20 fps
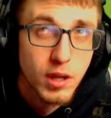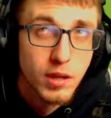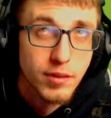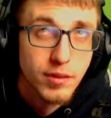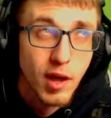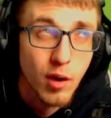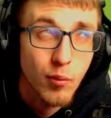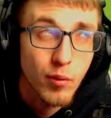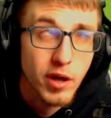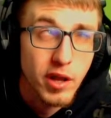
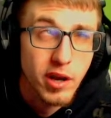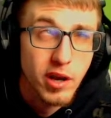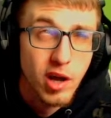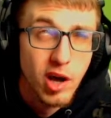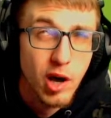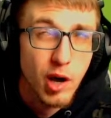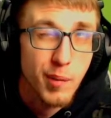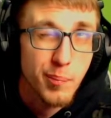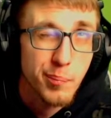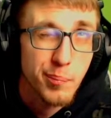that went
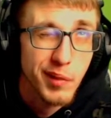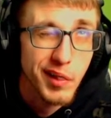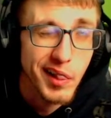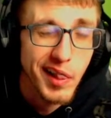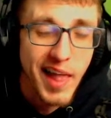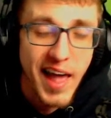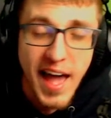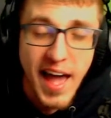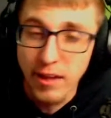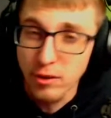up
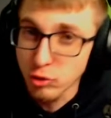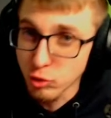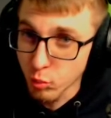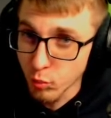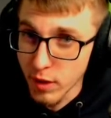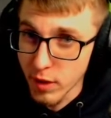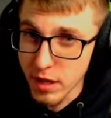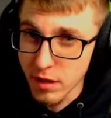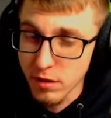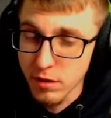last
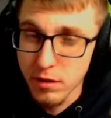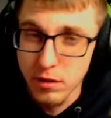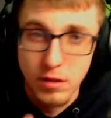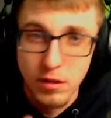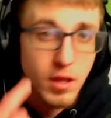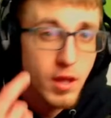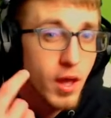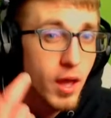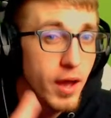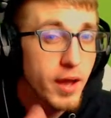week
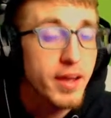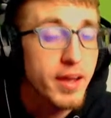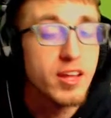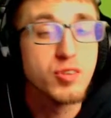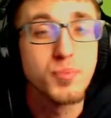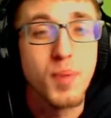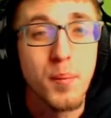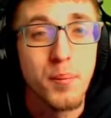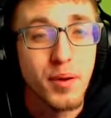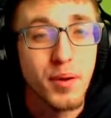against
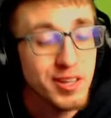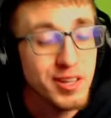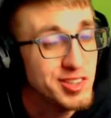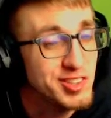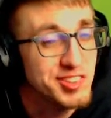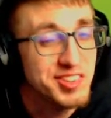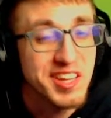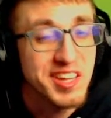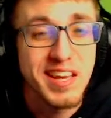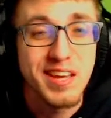my buddy
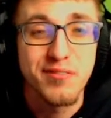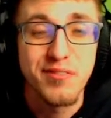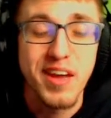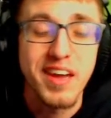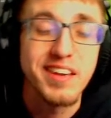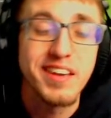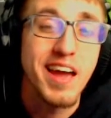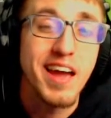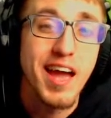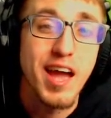Steve,
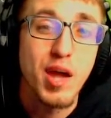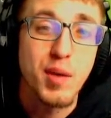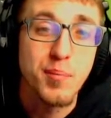aka